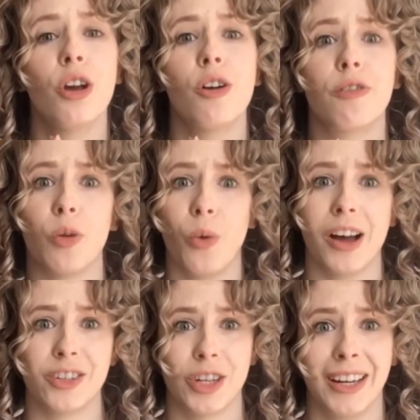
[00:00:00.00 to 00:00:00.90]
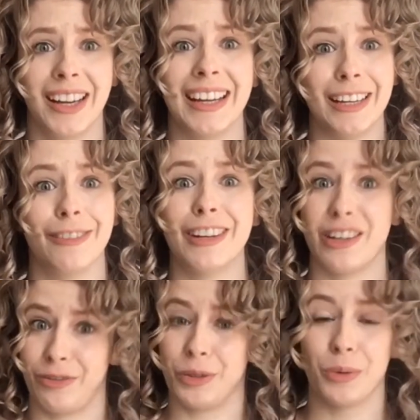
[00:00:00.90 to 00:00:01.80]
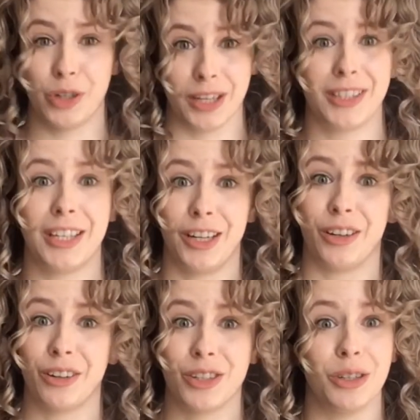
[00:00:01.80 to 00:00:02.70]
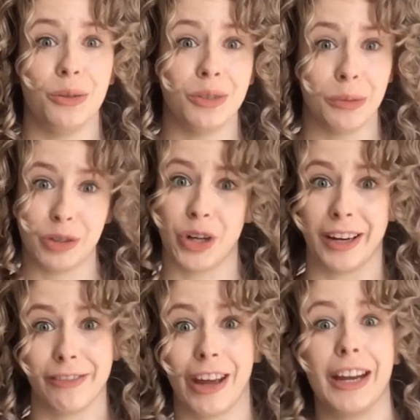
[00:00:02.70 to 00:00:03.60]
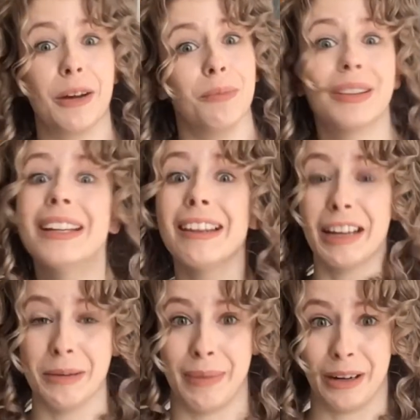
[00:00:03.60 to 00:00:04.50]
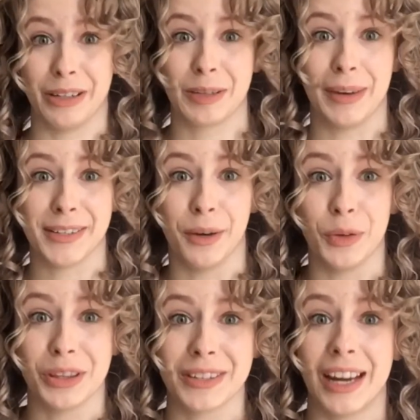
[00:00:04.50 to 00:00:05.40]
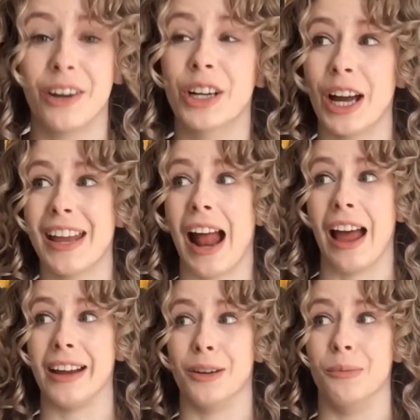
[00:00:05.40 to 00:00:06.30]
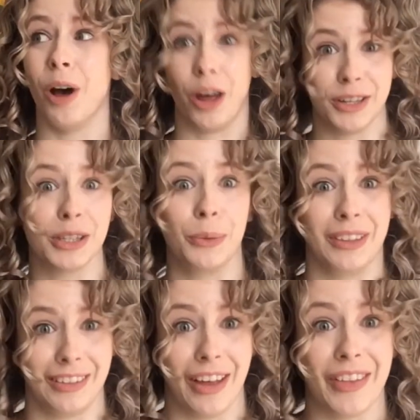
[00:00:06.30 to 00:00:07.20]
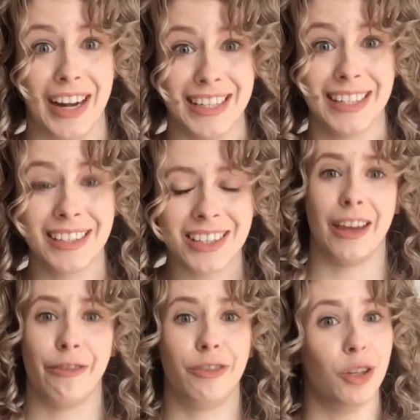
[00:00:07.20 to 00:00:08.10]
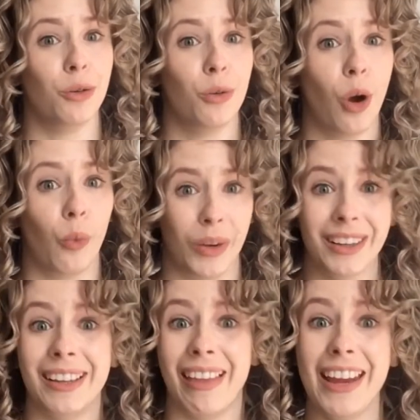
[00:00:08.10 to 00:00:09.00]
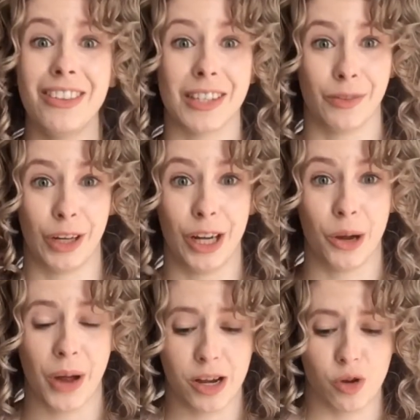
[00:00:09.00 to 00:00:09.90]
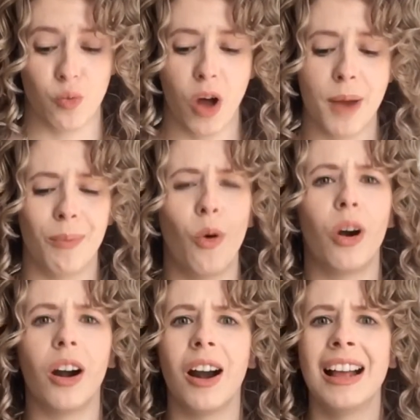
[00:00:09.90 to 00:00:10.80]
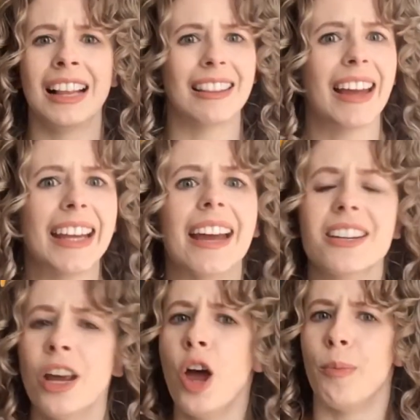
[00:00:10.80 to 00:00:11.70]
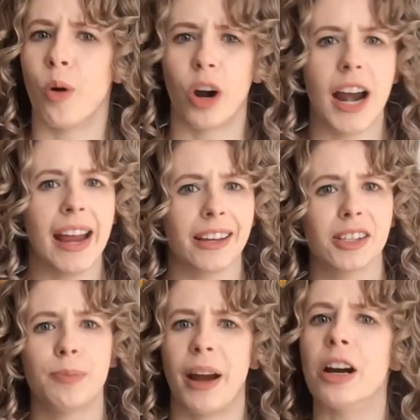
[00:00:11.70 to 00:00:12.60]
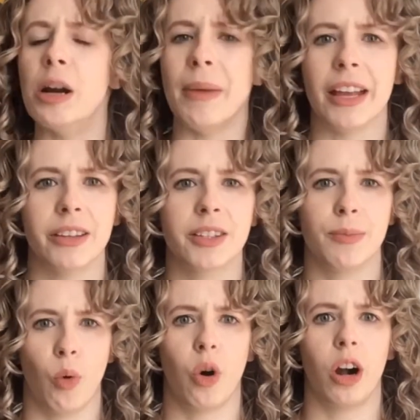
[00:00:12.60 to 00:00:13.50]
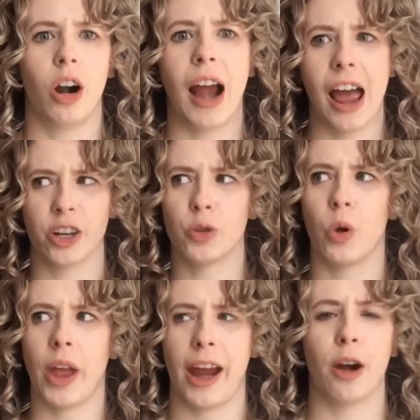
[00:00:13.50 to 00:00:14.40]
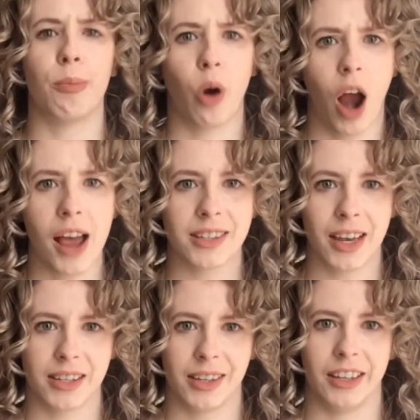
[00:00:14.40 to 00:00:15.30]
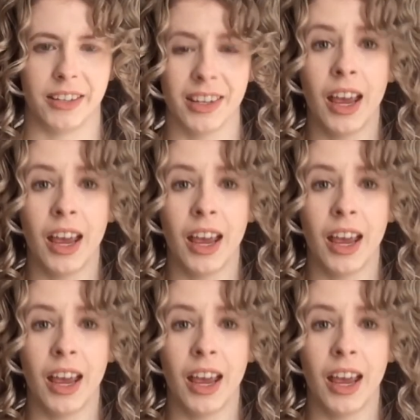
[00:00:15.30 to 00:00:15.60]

for watching. Even if you were just here to double check if I completely embarrassed myself with this haircut, I am honestly really glad that I didn't. If you really like this video and you want more like it, more experiments, more actual hair processes,